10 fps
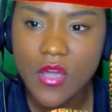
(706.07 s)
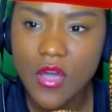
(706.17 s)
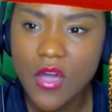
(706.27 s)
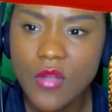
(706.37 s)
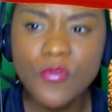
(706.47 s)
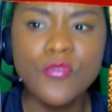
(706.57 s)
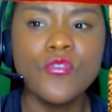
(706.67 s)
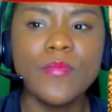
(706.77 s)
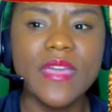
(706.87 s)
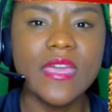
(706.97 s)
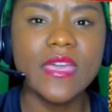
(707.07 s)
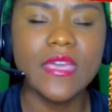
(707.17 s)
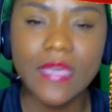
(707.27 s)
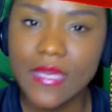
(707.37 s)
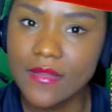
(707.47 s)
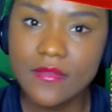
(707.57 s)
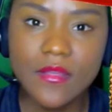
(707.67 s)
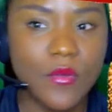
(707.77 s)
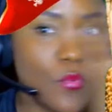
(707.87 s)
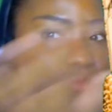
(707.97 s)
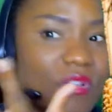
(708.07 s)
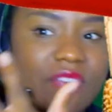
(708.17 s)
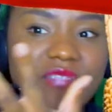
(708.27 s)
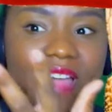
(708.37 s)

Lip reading: a ruby, and we find